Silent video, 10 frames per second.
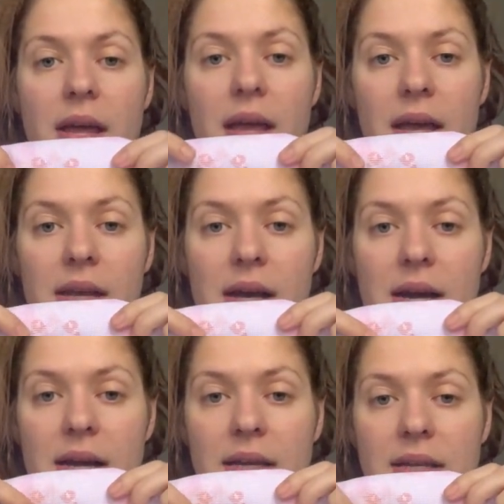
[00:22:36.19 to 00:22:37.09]
and
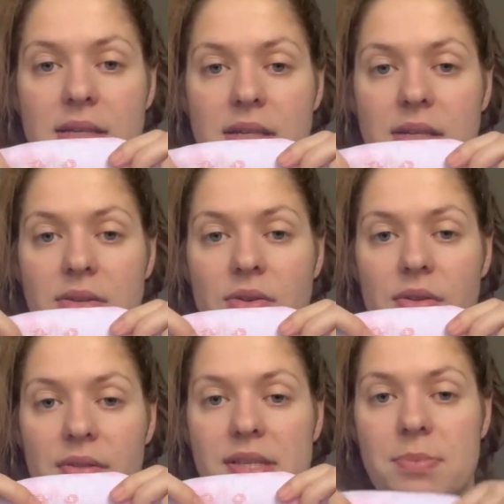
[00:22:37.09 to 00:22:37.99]
I continued
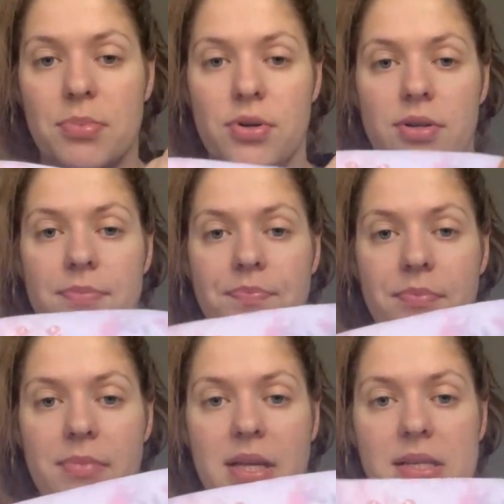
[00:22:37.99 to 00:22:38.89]
on this bird.
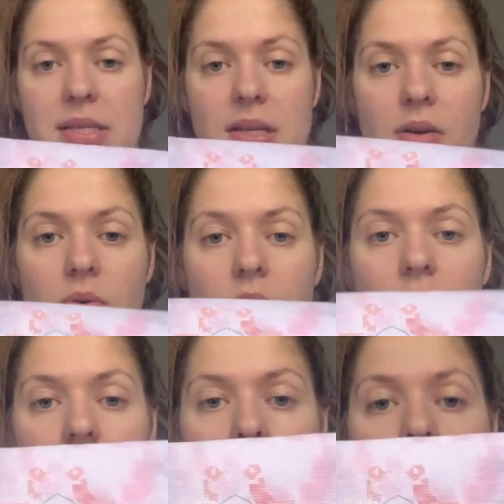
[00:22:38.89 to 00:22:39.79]
So
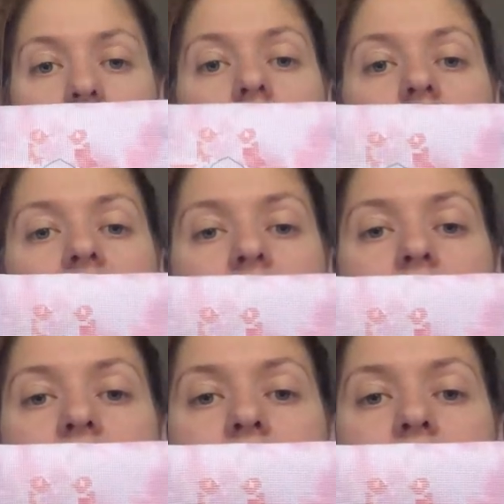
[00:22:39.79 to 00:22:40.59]
yeah,